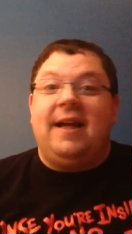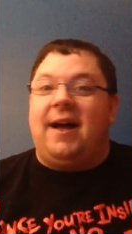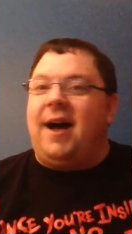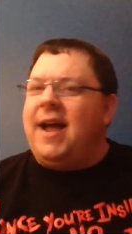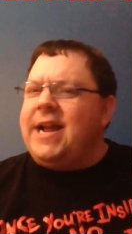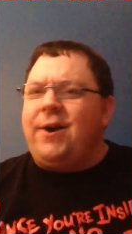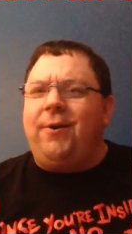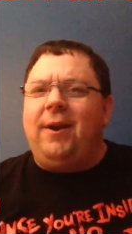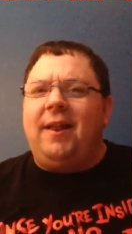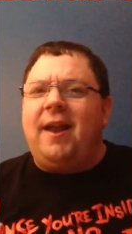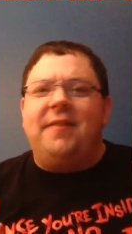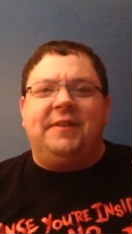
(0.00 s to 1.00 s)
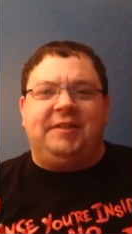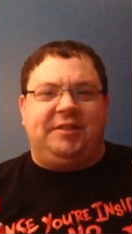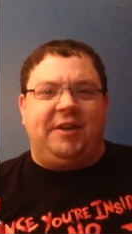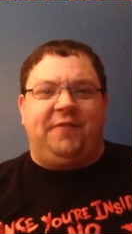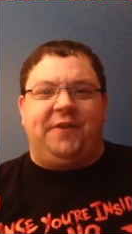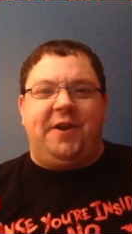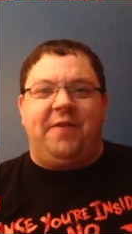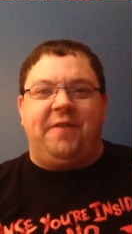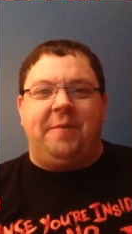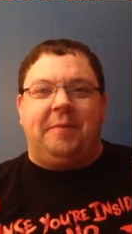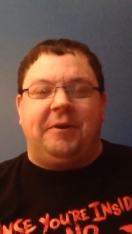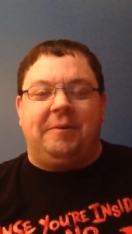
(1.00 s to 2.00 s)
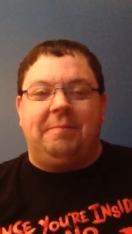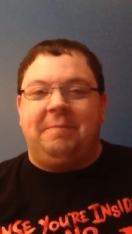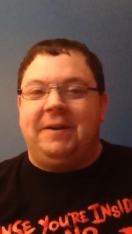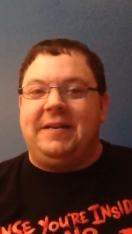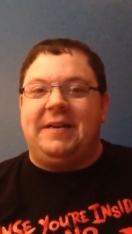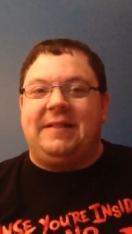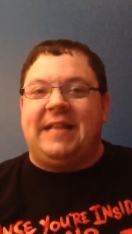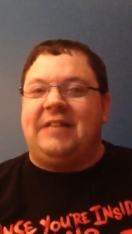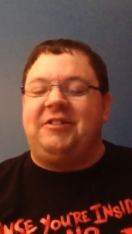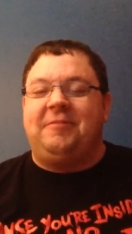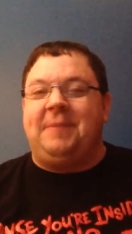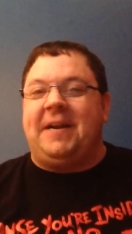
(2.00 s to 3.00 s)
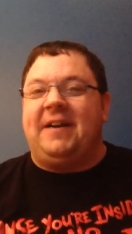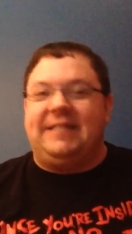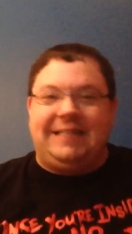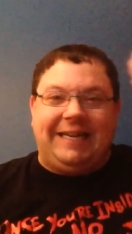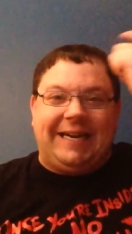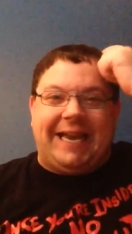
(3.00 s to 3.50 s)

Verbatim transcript: I called a lot of this stuff in November, but that's just because